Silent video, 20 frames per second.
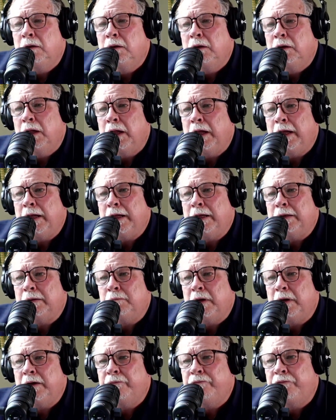
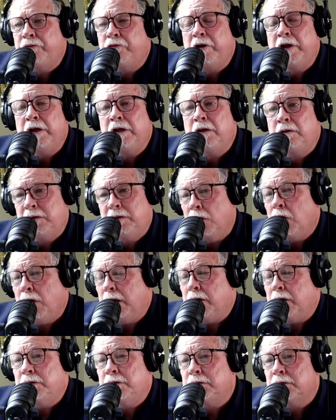I have 3
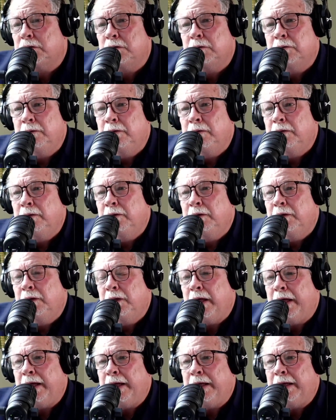daughters.
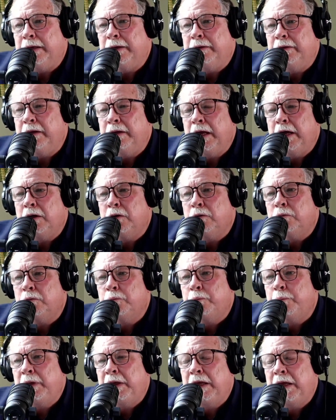
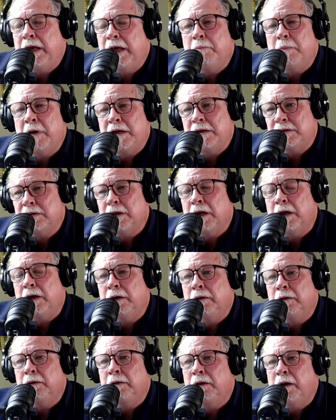Diego became my
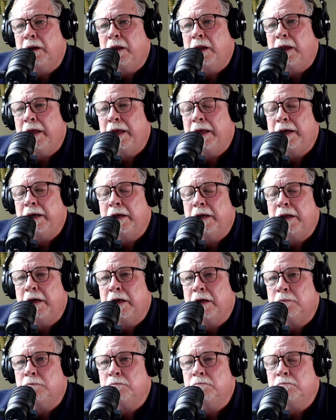son. Mm-hmm. And
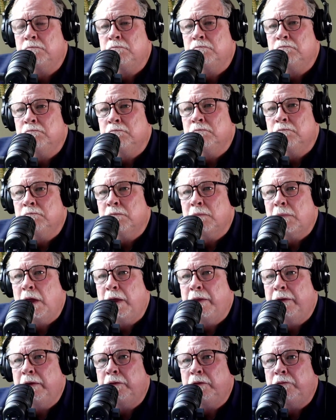I
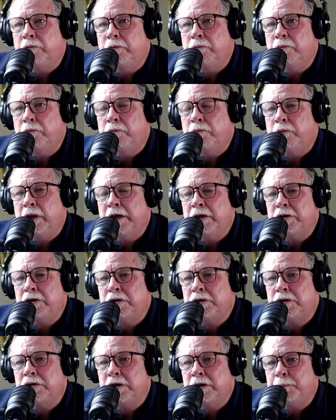think the
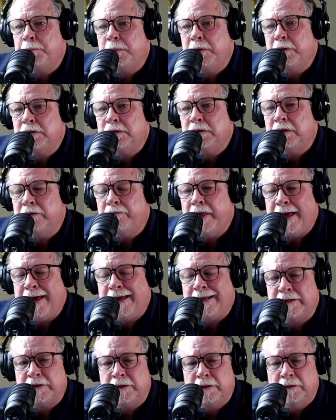relationship is of
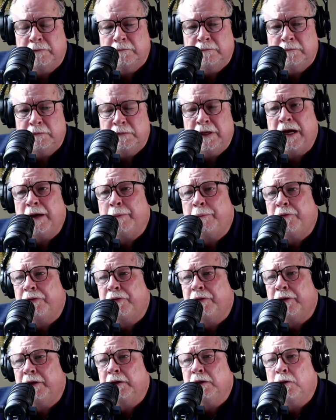that
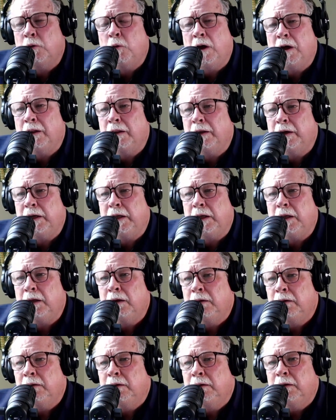depth and quality.
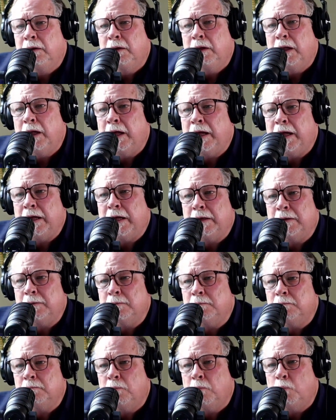
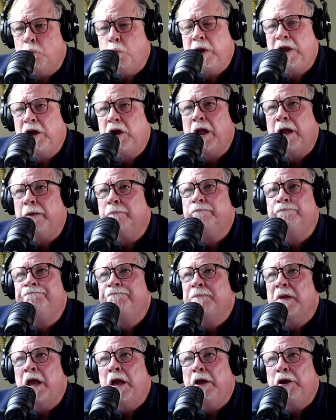We
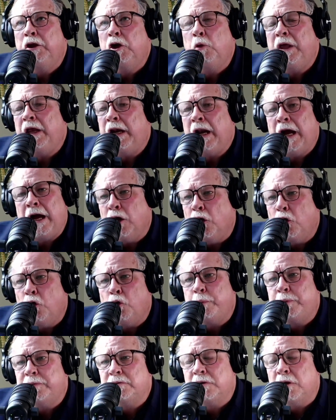had high
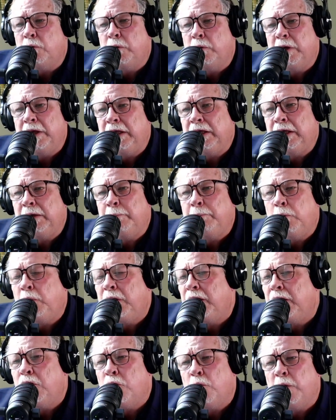hopes going in, but we
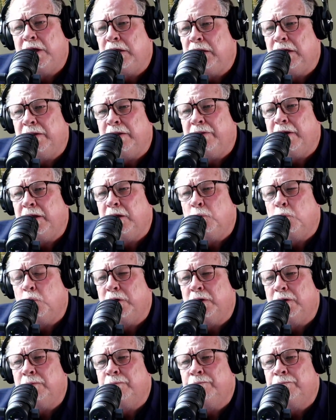had no idea that it would